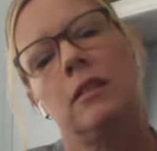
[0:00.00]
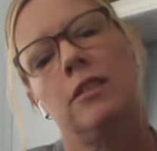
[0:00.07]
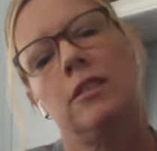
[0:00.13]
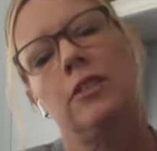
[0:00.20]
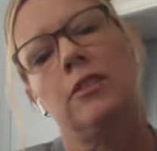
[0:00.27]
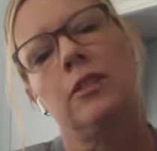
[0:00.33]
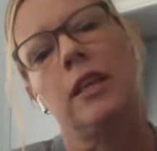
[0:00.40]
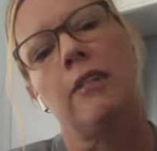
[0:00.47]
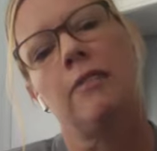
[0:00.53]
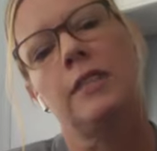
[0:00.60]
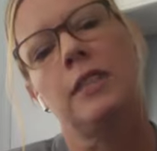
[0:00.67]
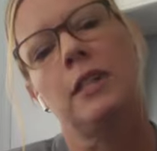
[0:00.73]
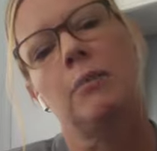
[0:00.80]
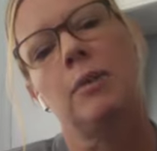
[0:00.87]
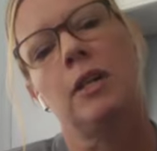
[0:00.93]
And your left
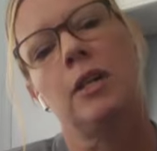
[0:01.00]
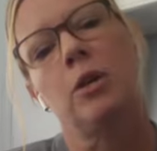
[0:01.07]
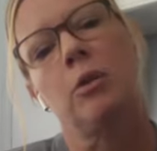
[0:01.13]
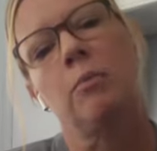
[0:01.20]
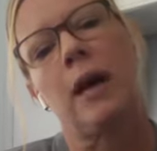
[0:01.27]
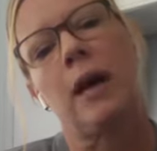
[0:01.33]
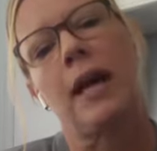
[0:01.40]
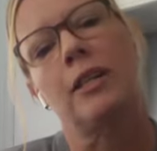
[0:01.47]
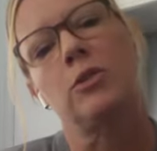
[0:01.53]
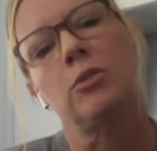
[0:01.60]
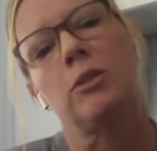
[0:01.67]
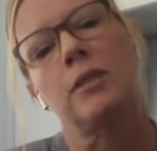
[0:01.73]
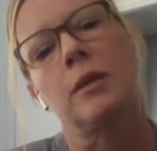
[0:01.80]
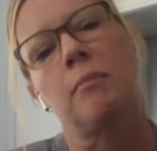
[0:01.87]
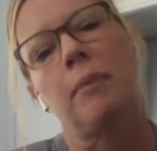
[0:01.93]
hip can go back
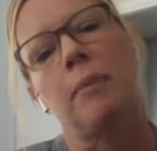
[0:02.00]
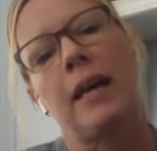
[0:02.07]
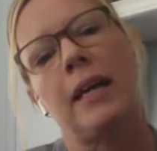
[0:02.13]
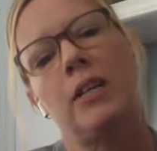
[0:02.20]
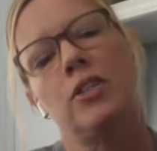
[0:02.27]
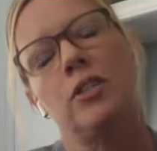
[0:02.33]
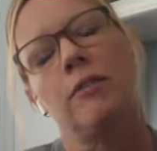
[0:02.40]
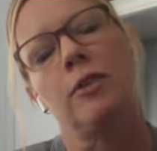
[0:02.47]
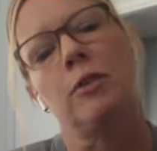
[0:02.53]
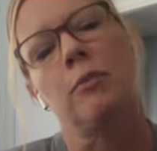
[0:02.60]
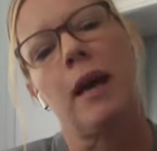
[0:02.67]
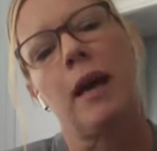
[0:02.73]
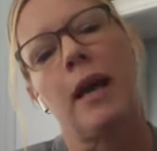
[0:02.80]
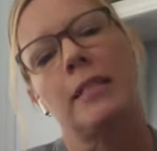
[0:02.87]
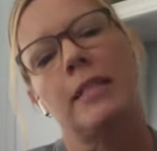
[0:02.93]
towards the back edge of your
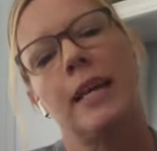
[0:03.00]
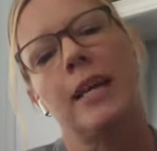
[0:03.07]
mat.